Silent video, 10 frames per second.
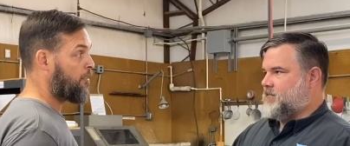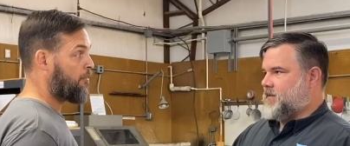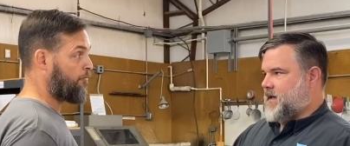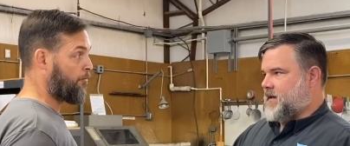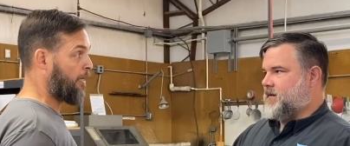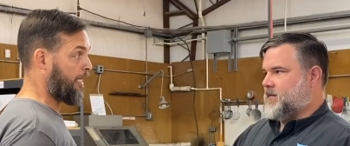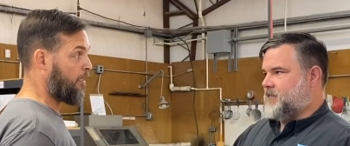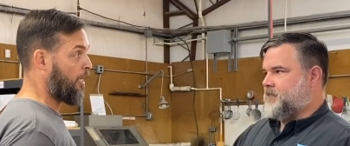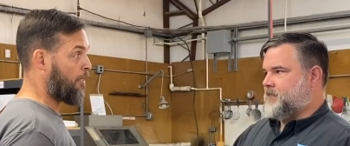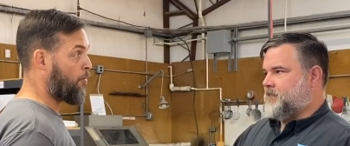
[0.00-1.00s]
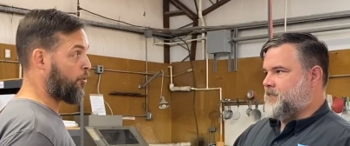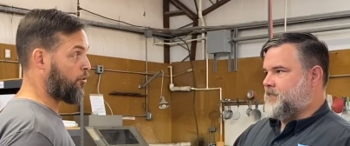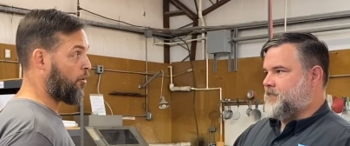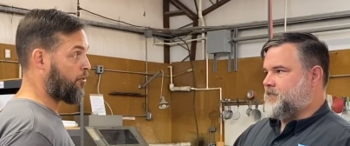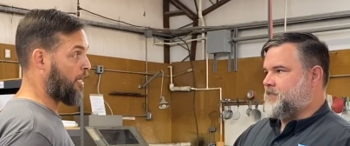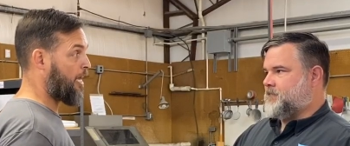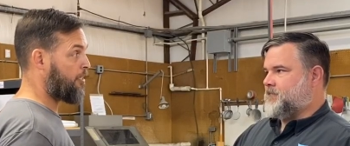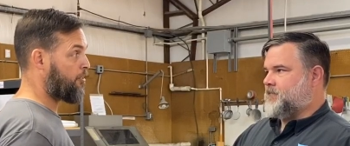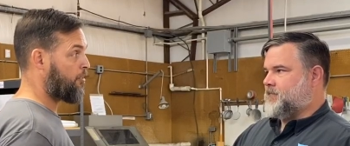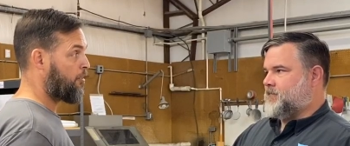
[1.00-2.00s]
Speaker 1: yeah. from like a lot of the martial arts
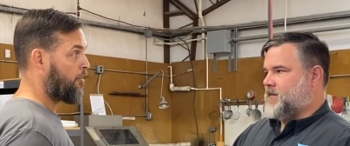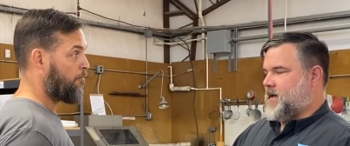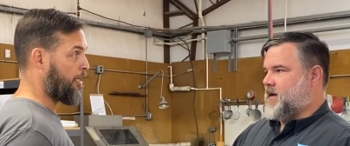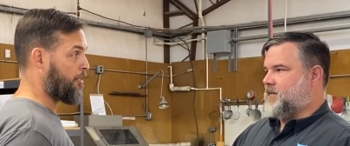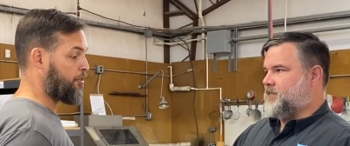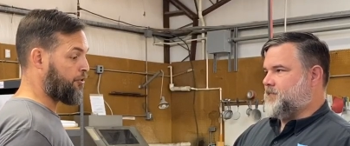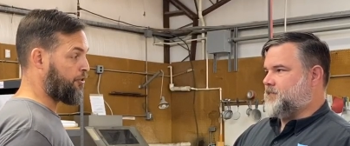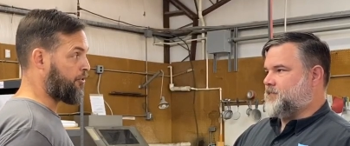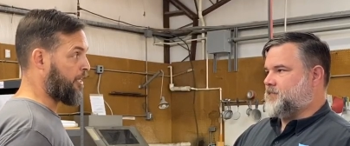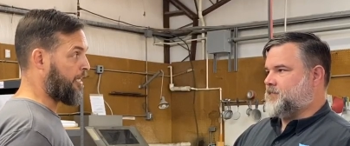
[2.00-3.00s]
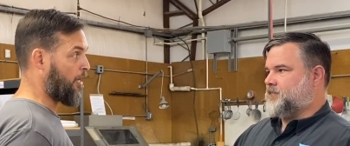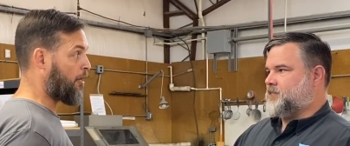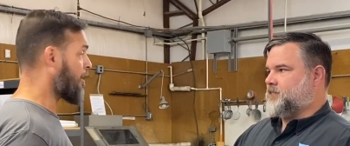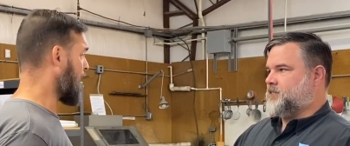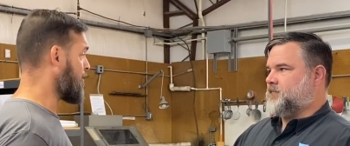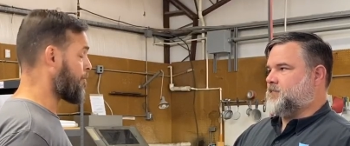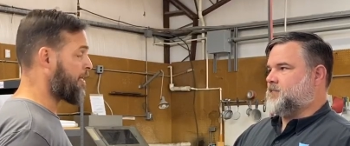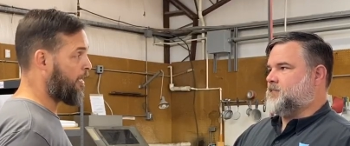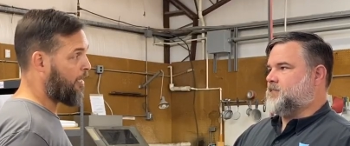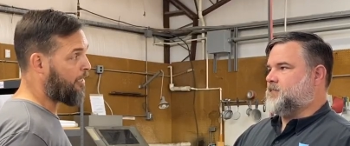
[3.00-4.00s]
guys because there's this thing now. I
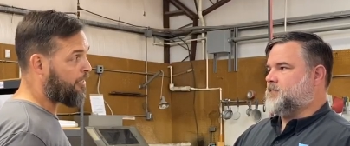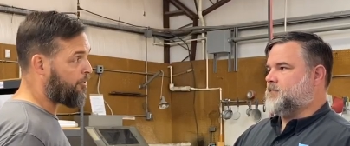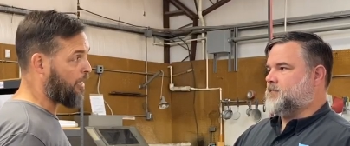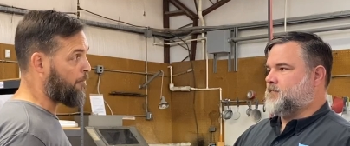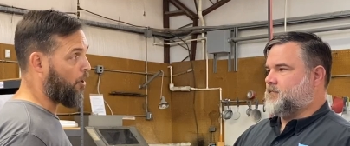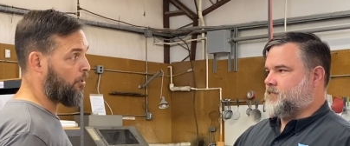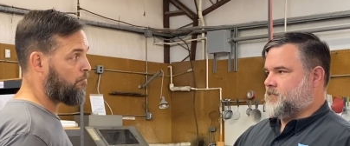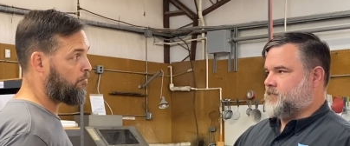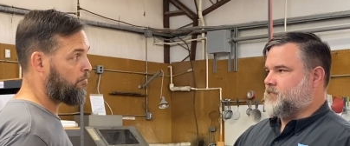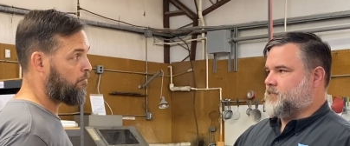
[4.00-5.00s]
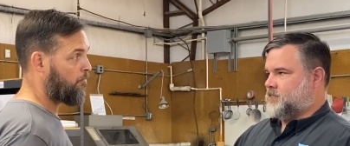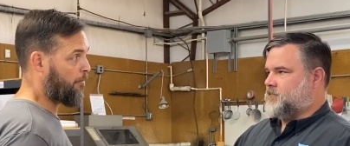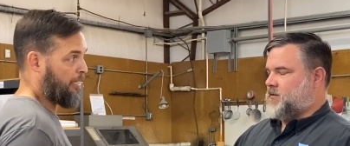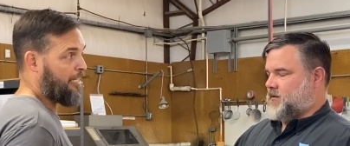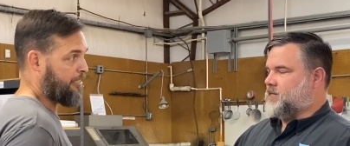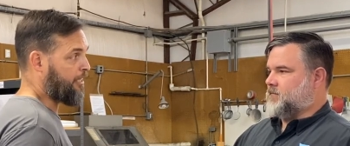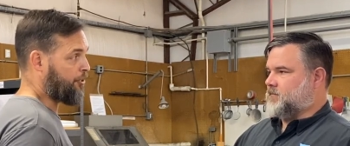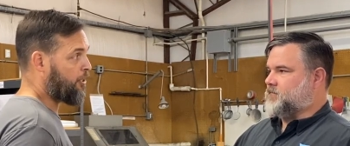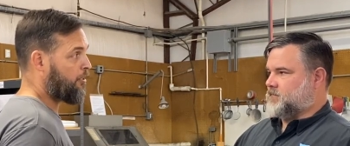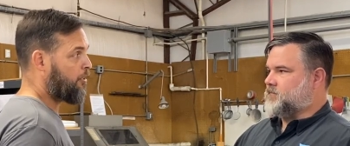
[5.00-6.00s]
mean, hell, I teach tomahawk. I mean, sure. I teach
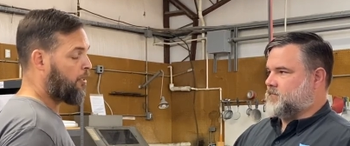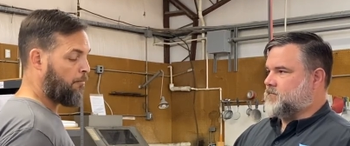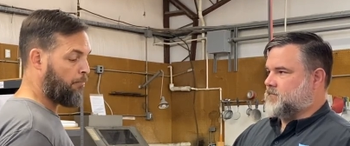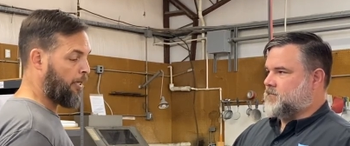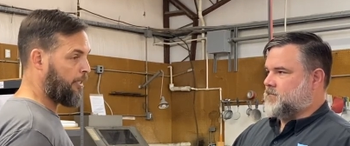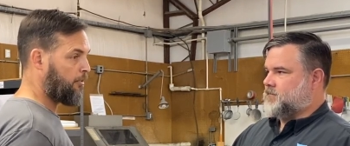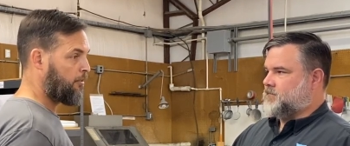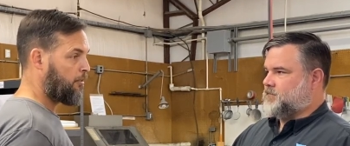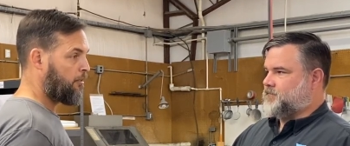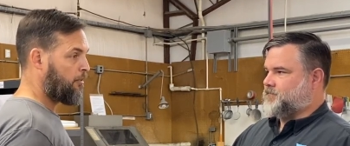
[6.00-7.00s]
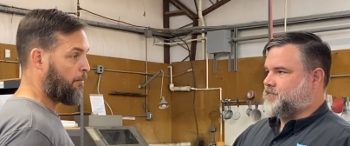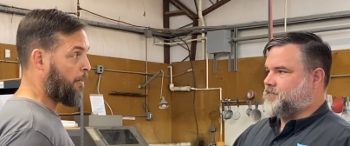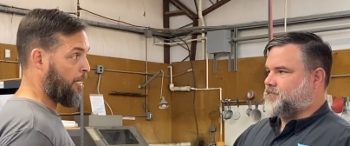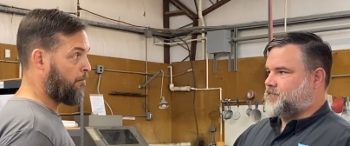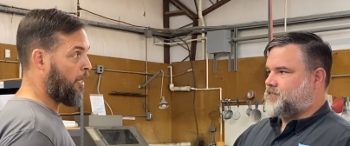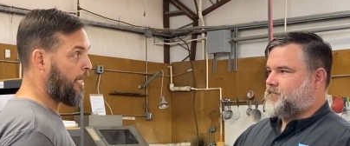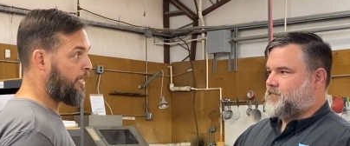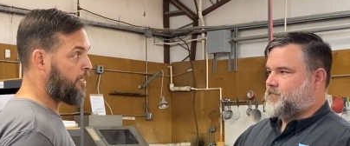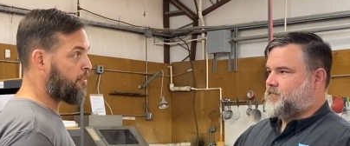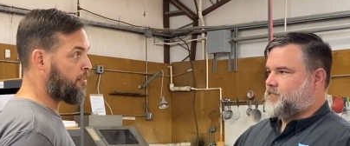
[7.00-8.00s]
it, but the bottom line
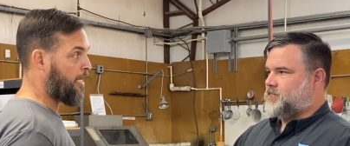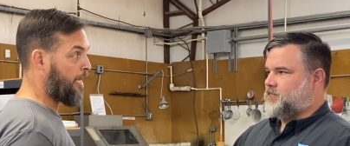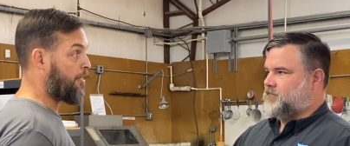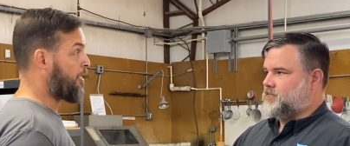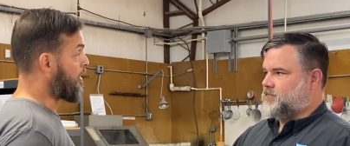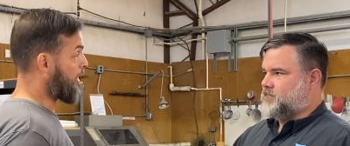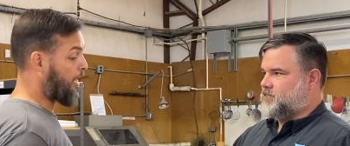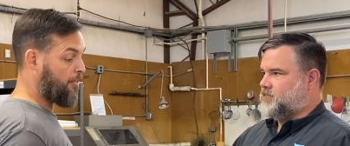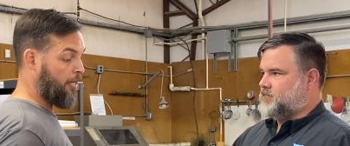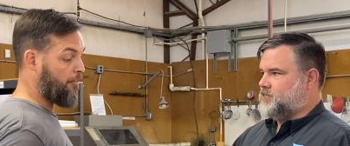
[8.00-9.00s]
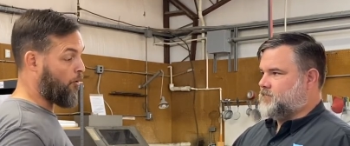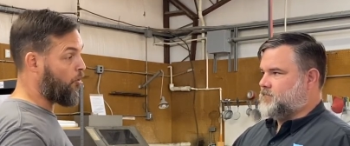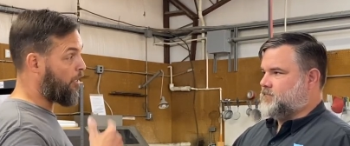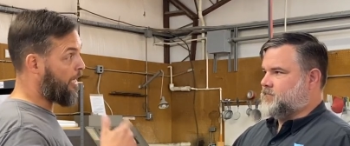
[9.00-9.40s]
is is that and, and again now the whole